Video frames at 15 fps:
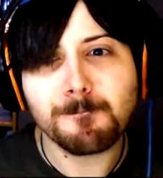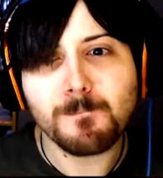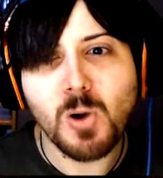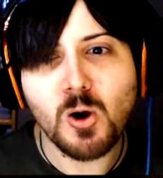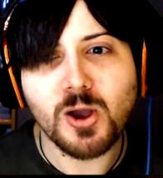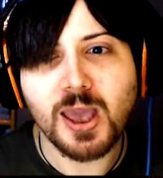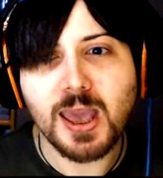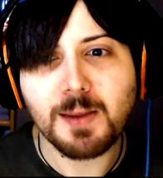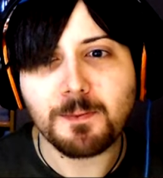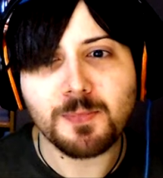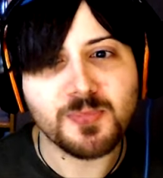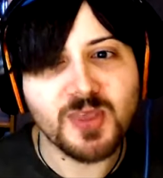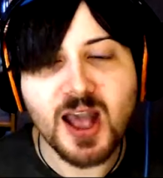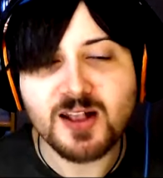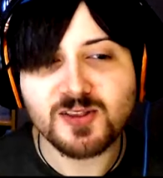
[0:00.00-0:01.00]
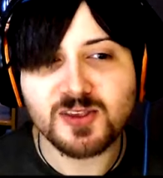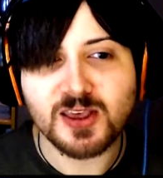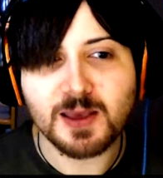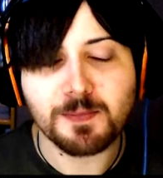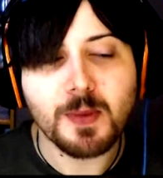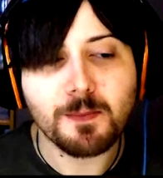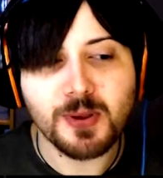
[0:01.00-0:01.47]
Okay, that's
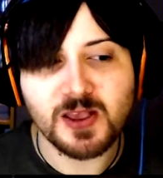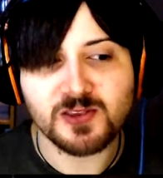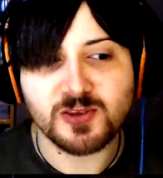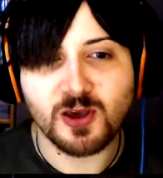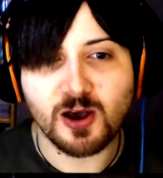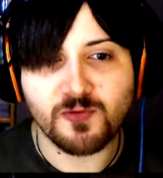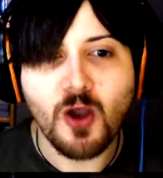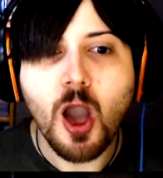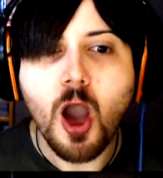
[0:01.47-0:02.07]
it. Piss off.